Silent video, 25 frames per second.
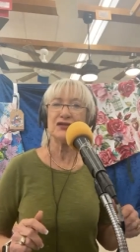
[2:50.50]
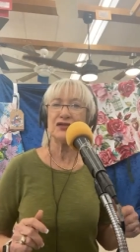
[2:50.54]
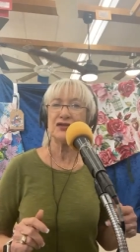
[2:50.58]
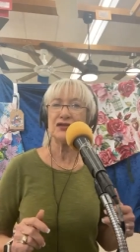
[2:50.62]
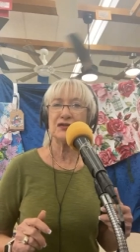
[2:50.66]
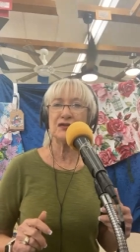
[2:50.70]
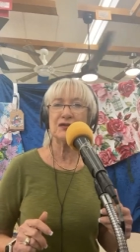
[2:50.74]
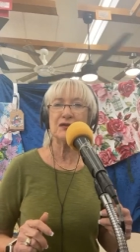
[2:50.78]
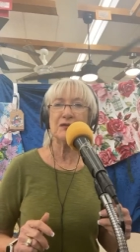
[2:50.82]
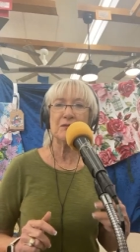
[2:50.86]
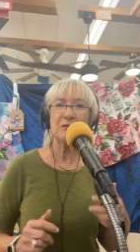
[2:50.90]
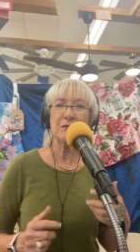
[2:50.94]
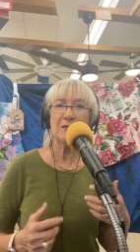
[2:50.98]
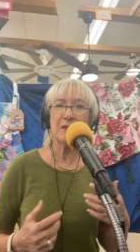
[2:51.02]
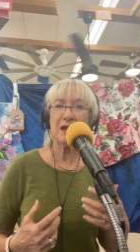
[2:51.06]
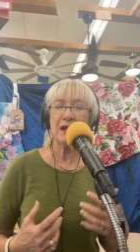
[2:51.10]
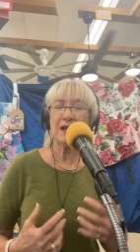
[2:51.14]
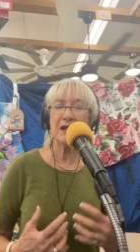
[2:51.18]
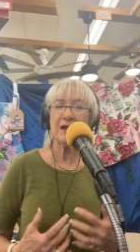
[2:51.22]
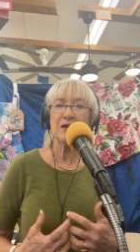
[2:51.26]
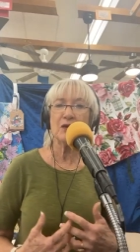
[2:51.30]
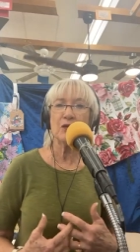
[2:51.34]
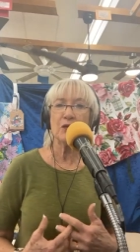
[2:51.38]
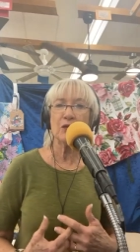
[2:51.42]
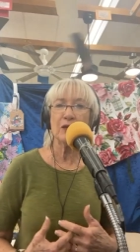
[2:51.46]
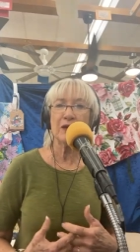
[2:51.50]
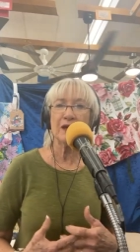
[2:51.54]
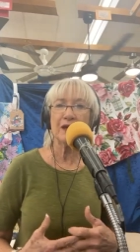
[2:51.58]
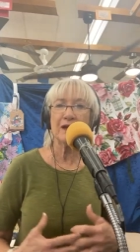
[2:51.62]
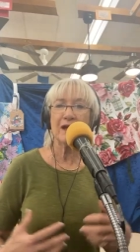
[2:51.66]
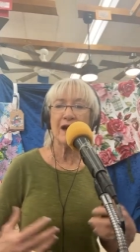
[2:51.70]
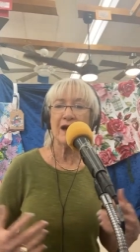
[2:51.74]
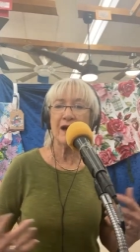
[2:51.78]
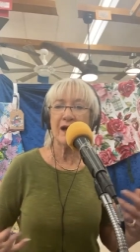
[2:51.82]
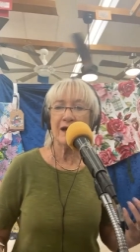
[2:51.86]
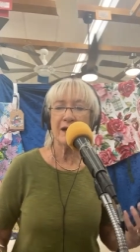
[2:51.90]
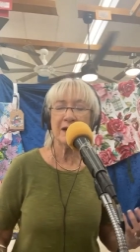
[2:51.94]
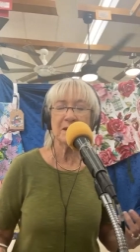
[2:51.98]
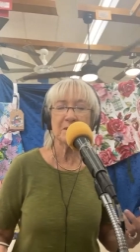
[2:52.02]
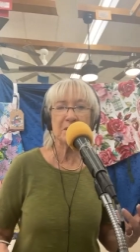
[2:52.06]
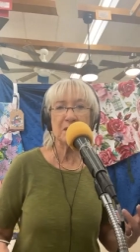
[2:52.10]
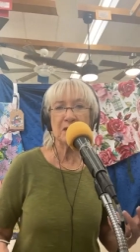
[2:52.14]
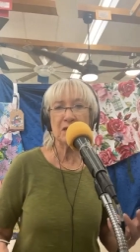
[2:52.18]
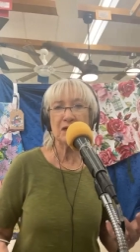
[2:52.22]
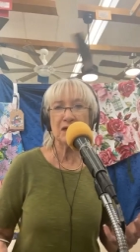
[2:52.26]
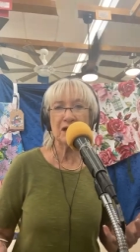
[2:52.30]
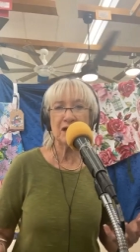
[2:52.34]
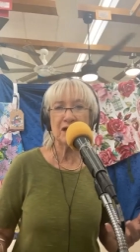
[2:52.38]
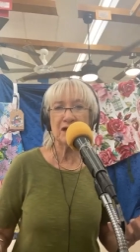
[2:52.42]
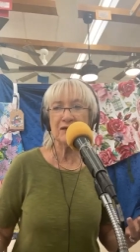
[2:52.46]
to make when I'm
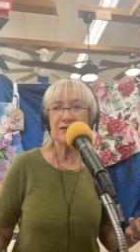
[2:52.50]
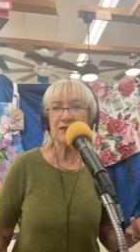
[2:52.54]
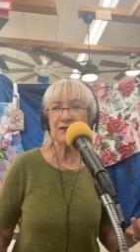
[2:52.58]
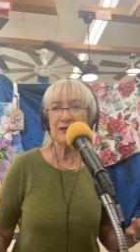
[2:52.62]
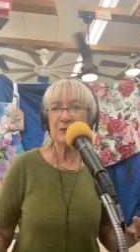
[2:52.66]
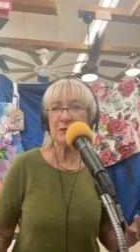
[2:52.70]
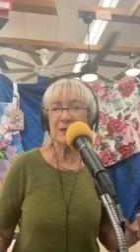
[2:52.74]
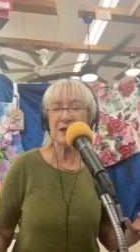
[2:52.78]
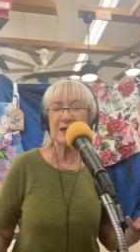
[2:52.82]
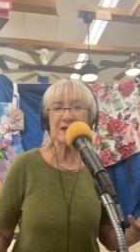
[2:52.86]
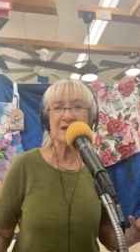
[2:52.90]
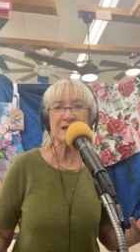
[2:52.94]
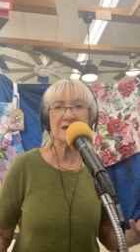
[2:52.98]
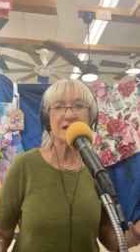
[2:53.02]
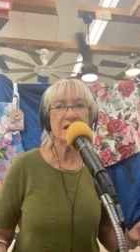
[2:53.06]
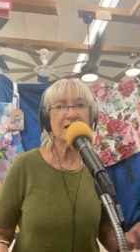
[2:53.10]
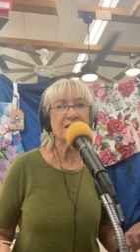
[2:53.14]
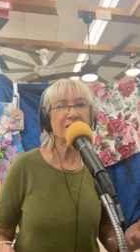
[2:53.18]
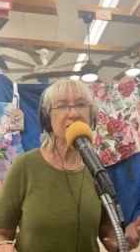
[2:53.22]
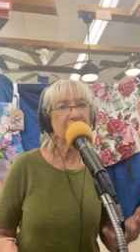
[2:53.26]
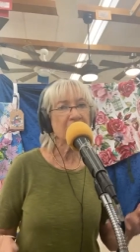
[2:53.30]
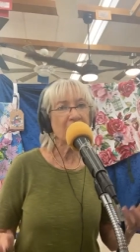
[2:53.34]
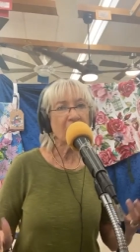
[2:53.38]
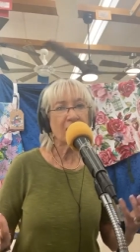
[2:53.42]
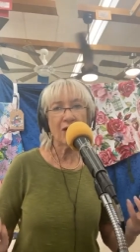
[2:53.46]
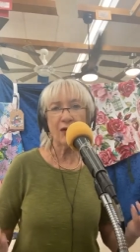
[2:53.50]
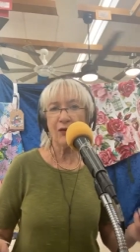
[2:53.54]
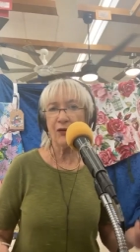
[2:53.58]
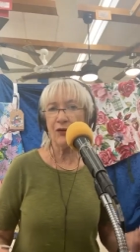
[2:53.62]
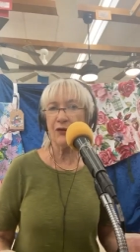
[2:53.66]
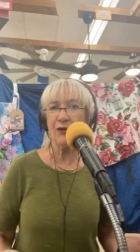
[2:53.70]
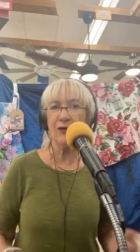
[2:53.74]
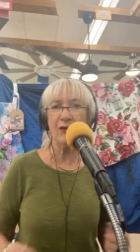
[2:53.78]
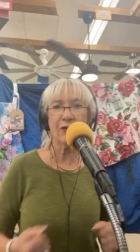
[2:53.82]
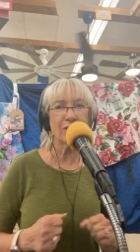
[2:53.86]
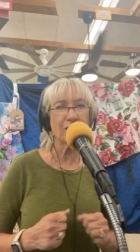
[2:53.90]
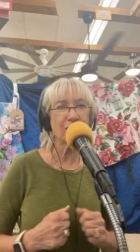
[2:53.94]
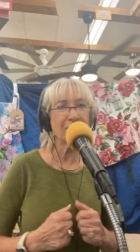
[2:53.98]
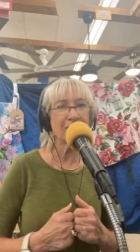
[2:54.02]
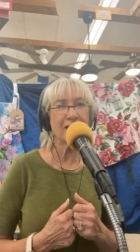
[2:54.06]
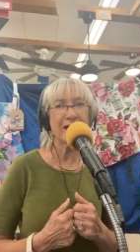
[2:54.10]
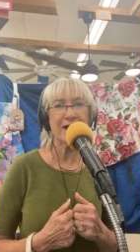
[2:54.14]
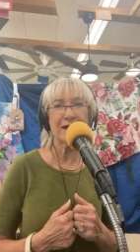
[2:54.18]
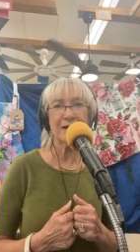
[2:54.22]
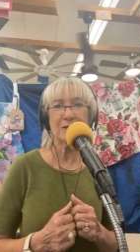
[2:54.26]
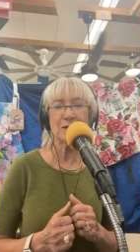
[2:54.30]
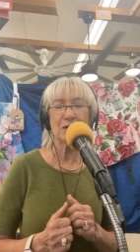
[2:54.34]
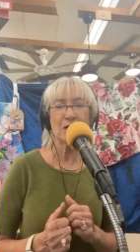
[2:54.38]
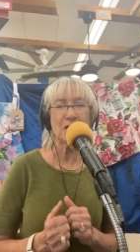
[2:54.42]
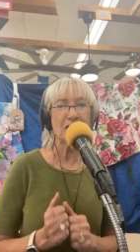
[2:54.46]
cooking for myself a whole
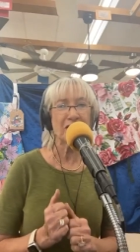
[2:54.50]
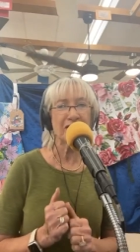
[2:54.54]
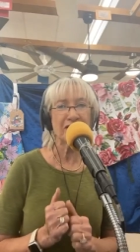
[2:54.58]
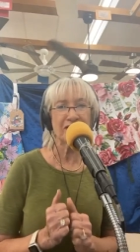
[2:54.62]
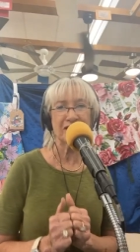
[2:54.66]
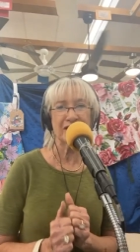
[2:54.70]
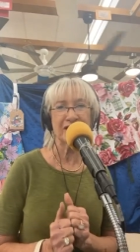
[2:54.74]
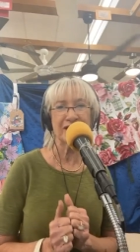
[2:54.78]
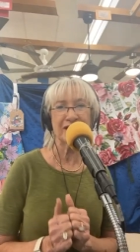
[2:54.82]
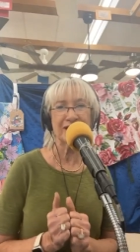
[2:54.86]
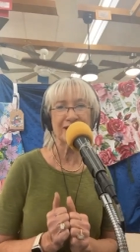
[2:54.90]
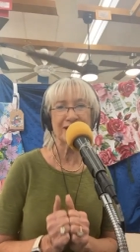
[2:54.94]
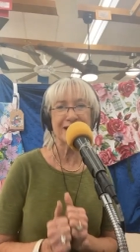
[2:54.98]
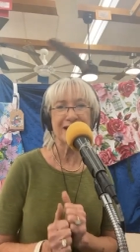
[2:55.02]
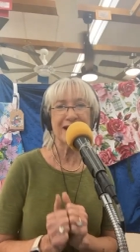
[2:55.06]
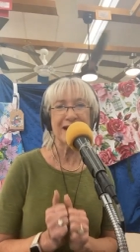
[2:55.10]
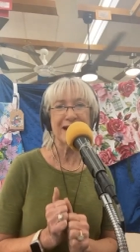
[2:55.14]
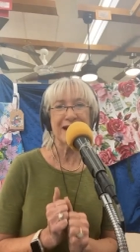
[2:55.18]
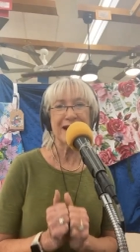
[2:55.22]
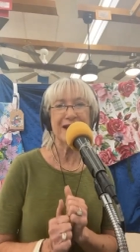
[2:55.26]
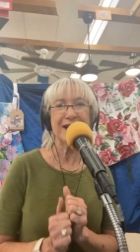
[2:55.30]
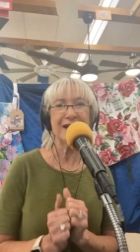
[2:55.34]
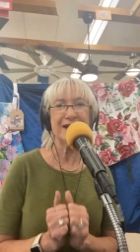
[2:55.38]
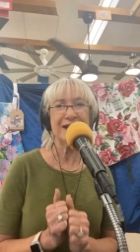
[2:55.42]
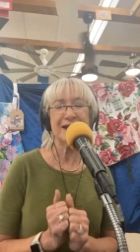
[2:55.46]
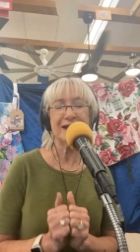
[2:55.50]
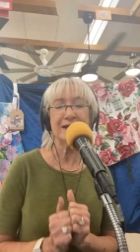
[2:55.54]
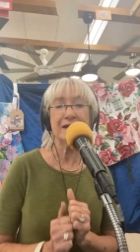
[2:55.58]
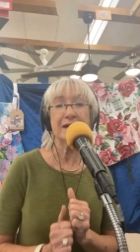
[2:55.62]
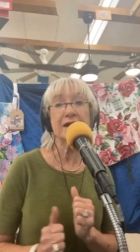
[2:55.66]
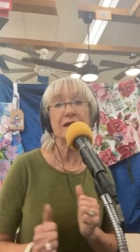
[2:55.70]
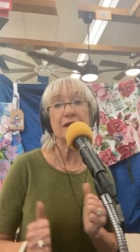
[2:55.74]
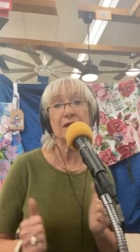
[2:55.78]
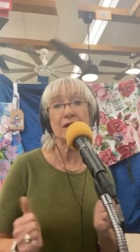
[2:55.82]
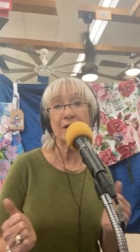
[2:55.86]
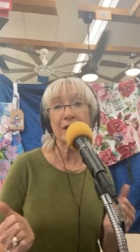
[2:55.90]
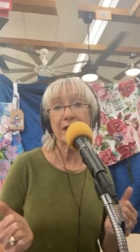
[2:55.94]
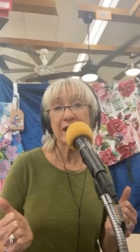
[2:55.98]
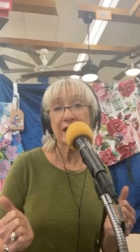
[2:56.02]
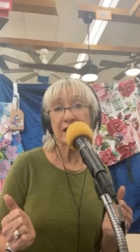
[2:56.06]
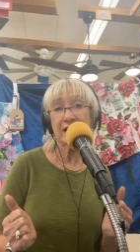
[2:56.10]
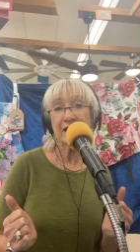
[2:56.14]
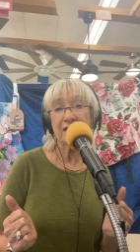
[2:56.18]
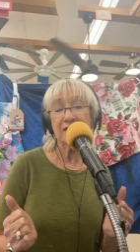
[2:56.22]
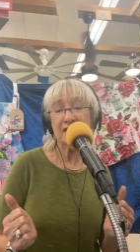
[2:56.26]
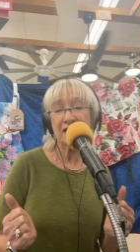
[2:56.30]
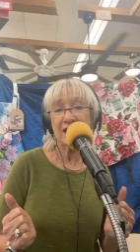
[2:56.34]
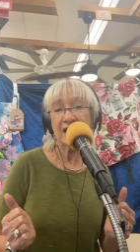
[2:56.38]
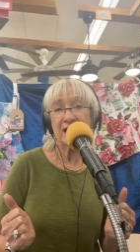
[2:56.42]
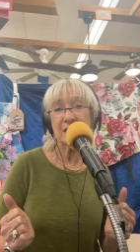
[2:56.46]
lot more fun. And they're great
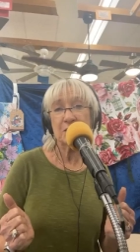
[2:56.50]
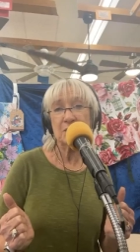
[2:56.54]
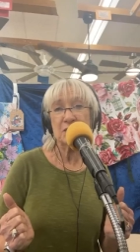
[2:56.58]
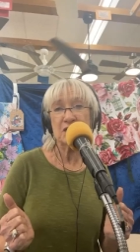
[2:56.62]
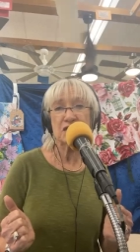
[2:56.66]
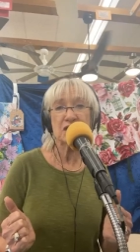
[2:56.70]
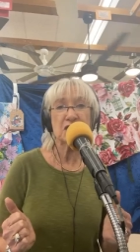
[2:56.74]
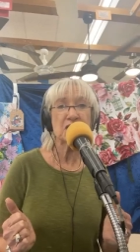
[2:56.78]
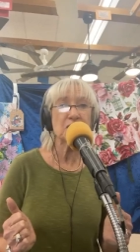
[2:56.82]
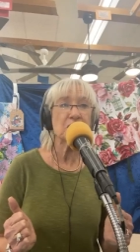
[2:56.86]
gift items